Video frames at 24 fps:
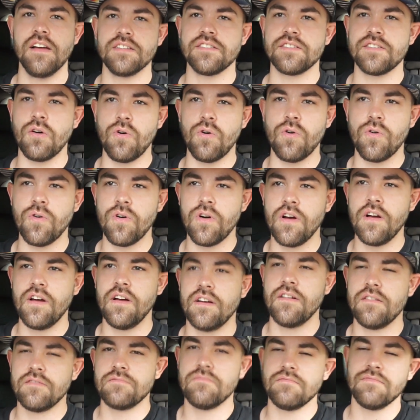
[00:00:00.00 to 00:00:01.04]
So
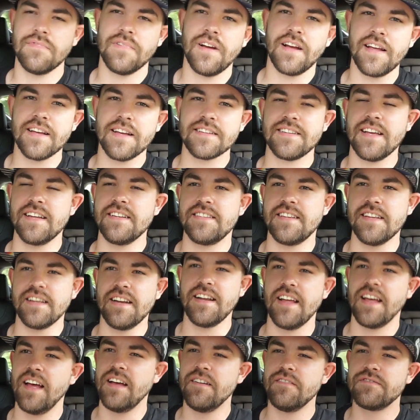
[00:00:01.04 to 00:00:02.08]
I guess I
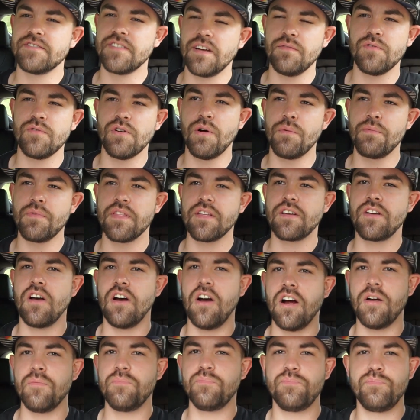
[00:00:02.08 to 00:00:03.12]
did have something wrong with the
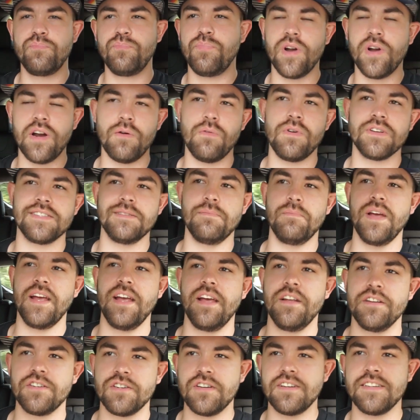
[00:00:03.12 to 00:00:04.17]
car, but it wasn't
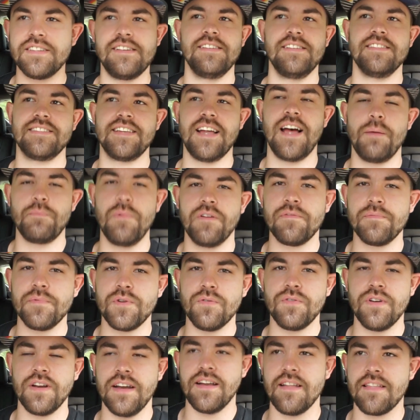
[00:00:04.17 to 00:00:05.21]
major. It didn't stop me from
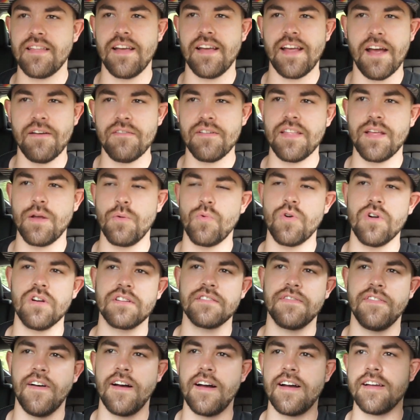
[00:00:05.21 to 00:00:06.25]
doing anything. Everything
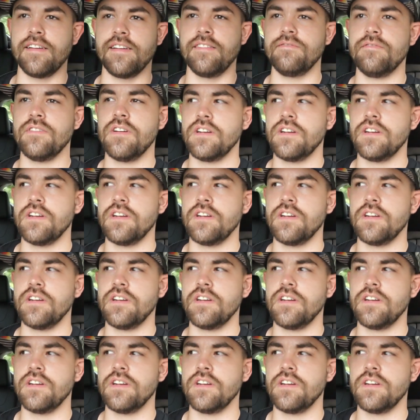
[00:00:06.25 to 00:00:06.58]
worked fine.